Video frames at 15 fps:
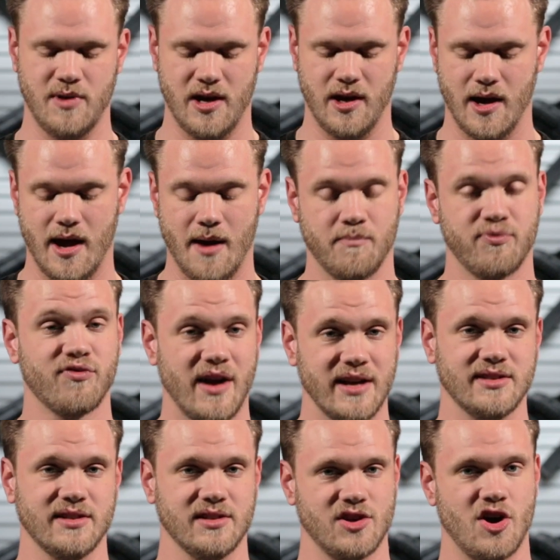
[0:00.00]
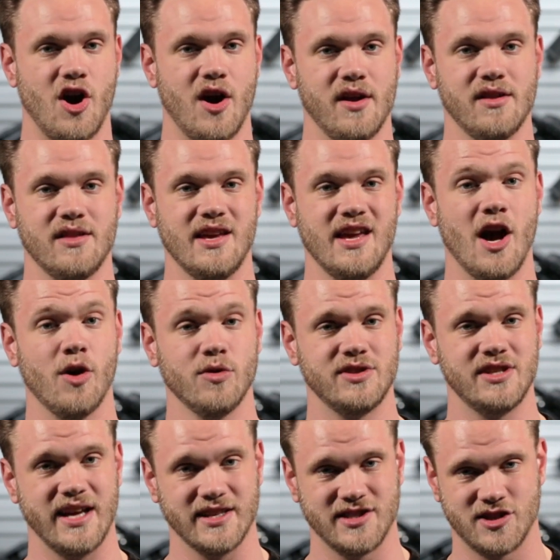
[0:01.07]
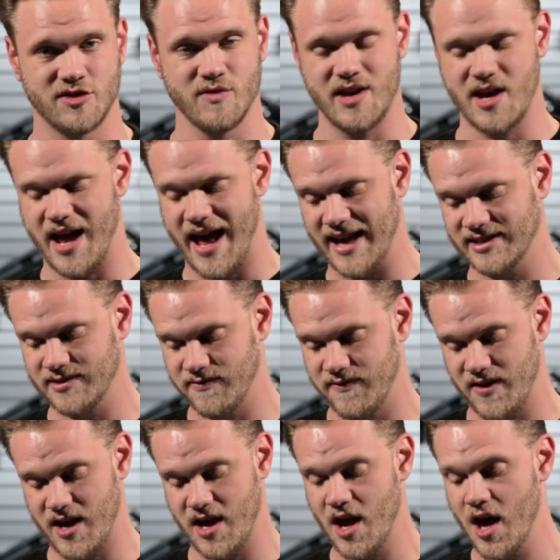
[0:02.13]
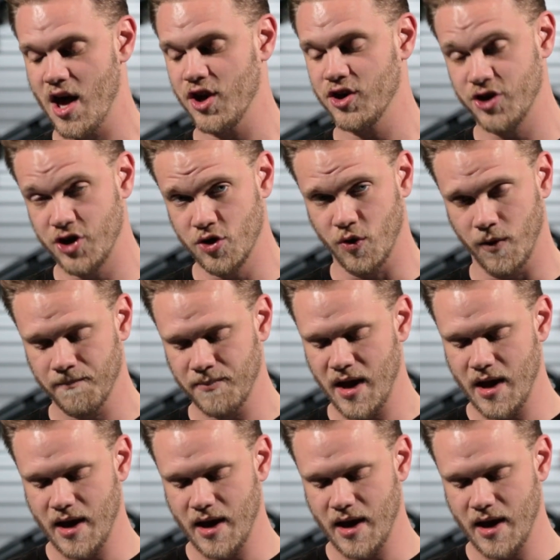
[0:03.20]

be present on the OTS-03 SVU.